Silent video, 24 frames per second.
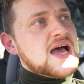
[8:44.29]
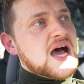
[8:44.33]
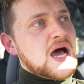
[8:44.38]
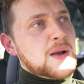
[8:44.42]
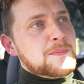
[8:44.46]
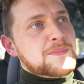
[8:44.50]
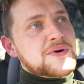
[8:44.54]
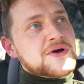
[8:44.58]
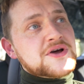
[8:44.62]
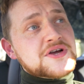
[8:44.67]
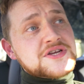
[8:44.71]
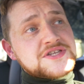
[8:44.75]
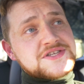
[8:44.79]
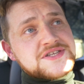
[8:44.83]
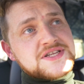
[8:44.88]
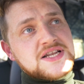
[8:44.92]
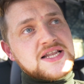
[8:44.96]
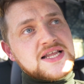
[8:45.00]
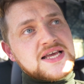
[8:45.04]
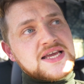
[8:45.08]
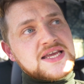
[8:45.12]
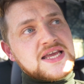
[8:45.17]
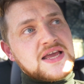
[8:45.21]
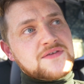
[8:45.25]
and
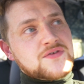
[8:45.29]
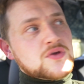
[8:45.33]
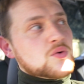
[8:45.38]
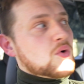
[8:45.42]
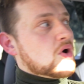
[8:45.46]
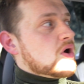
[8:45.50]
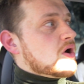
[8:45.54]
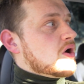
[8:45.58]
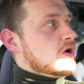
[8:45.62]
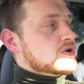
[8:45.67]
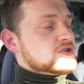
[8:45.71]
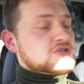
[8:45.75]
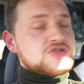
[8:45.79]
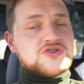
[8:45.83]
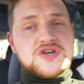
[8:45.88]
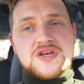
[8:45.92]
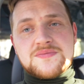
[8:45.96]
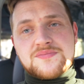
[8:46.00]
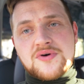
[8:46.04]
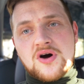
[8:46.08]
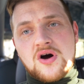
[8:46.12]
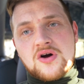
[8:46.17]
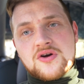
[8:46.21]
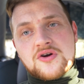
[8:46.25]
personally, if you are on
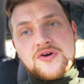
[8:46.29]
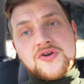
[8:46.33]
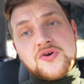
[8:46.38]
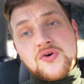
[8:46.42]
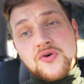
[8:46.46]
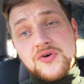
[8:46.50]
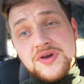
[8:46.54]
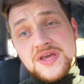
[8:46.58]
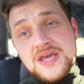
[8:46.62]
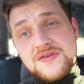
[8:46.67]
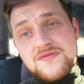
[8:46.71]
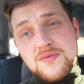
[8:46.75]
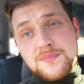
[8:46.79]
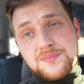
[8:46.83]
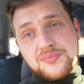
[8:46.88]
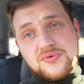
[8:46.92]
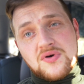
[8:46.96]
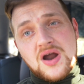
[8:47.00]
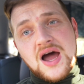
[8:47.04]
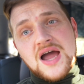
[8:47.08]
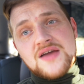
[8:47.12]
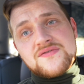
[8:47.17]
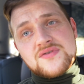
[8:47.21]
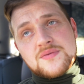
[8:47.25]
street parking or even
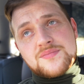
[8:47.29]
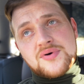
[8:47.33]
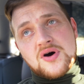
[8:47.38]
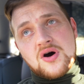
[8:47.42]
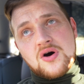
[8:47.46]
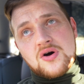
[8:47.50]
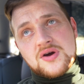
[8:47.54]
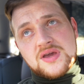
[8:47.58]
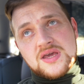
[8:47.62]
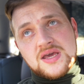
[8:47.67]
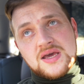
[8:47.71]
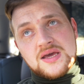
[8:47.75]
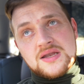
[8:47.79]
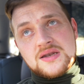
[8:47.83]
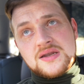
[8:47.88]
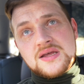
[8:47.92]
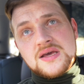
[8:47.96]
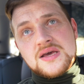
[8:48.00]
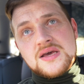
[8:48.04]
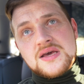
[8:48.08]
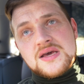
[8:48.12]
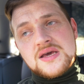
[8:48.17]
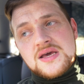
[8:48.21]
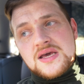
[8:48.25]
private parking
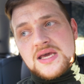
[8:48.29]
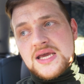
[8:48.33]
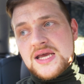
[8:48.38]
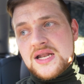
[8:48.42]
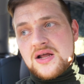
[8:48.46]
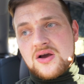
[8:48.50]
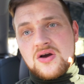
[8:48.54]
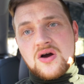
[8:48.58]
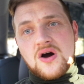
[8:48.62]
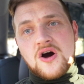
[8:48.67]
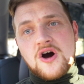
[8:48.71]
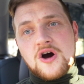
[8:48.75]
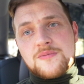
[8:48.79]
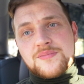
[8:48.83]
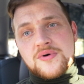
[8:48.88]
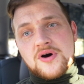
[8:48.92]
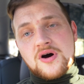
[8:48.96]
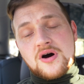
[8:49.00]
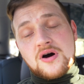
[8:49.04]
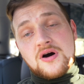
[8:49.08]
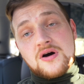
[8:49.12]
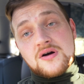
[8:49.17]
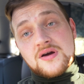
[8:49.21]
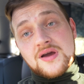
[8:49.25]
in a car
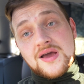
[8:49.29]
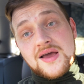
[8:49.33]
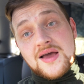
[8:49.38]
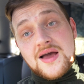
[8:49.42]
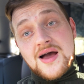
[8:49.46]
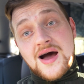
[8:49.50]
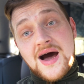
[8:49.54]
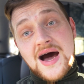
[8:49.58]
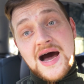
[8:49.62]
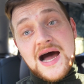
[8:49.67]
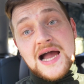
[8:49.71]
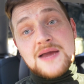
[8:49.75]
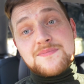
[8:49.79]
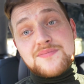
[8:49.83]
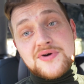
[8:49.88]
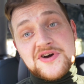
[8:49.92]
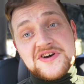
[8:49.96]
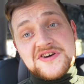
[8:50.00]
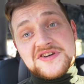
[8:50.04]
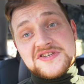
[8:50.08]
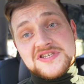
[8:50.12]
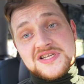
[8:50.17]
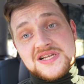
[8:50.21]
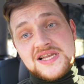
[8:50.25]
park, I
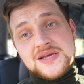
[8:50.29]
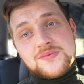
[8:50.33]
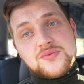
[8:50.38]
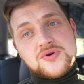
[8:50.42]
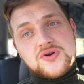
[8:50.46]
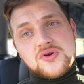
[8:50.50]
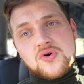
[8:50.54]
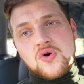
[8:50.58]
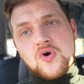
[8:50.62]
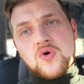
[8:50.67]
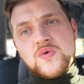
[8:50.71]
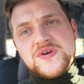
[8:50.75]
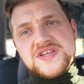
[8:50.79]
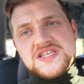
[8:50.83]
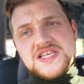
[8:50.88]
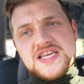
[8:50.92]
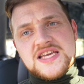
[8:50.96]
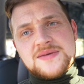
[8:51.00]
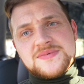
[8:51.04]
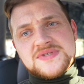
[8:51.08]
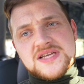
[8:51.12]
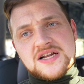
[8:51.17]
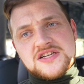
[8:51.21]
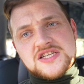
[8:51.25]
personally would always
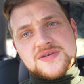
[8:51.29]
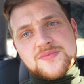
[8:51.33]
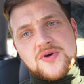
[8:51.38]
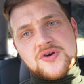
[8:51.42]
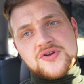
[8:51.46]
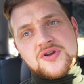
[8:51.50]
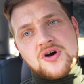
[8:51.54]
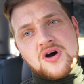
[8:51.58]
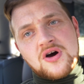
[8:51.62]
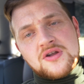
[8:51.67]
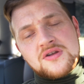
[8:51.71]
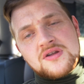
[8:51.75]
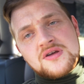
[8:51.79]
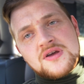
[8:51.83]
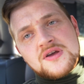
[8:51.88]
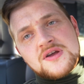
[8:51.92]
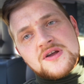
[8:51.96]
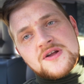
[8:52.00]
keep Sentry mode on.